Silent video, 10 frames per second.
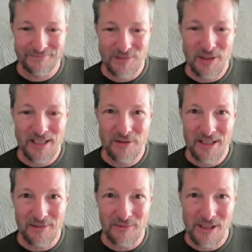All right,
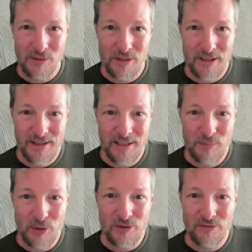great. Well, I want to
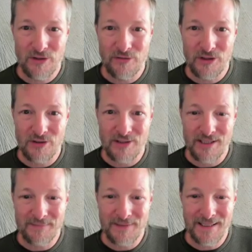thank both of you for your
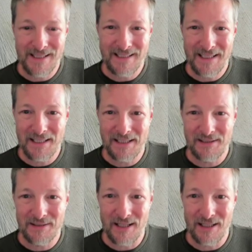time today,
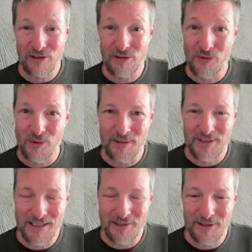and I look
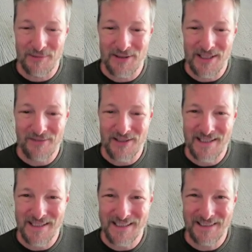forward to hearing about the
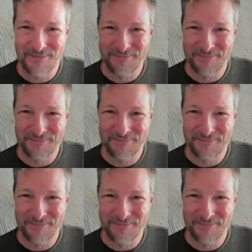FST.